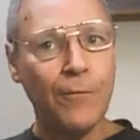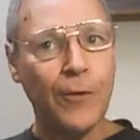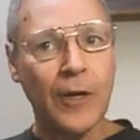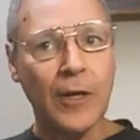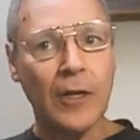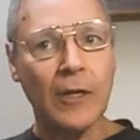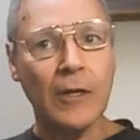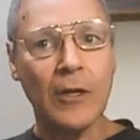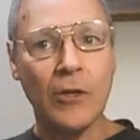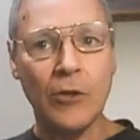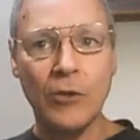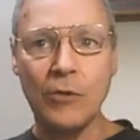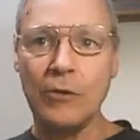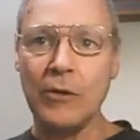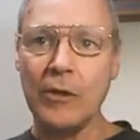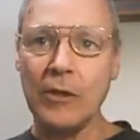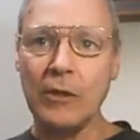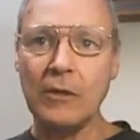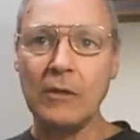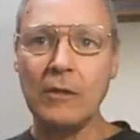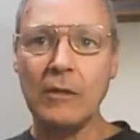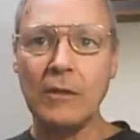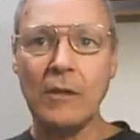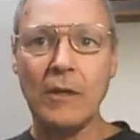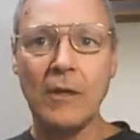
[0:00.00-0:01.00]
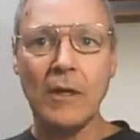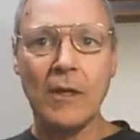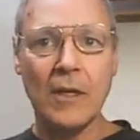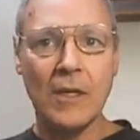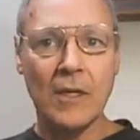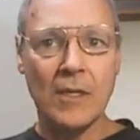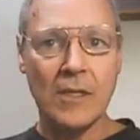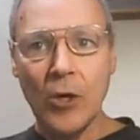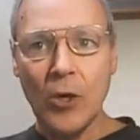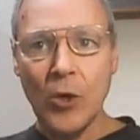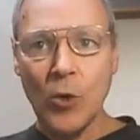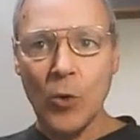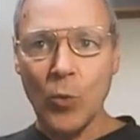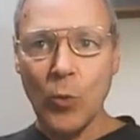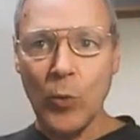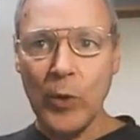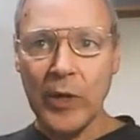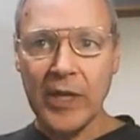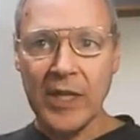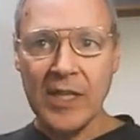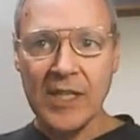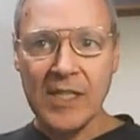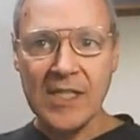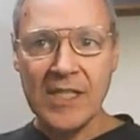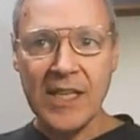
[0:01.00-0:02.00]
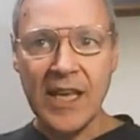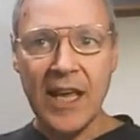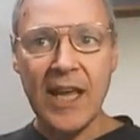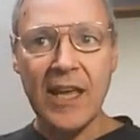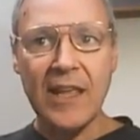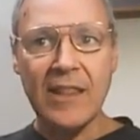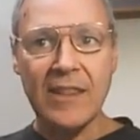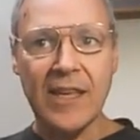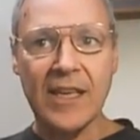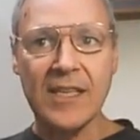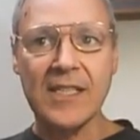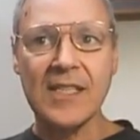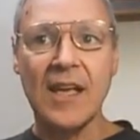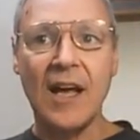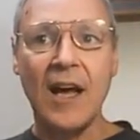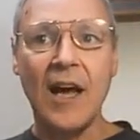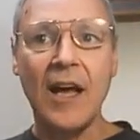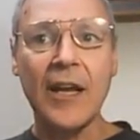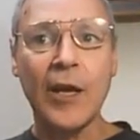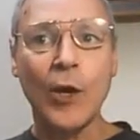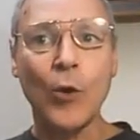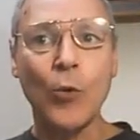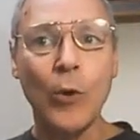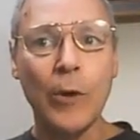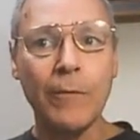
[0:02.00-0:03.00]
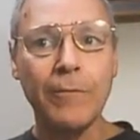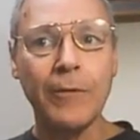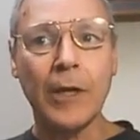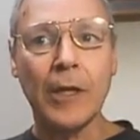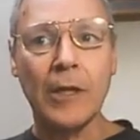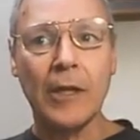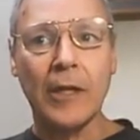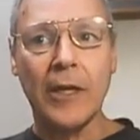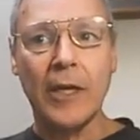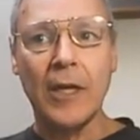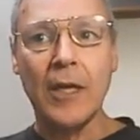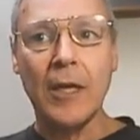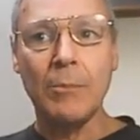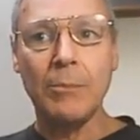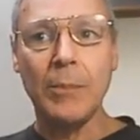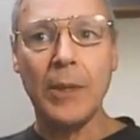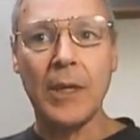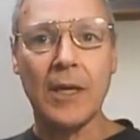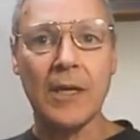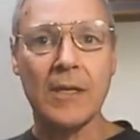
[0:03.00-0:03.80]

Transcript: different unit. We can say this unequivocally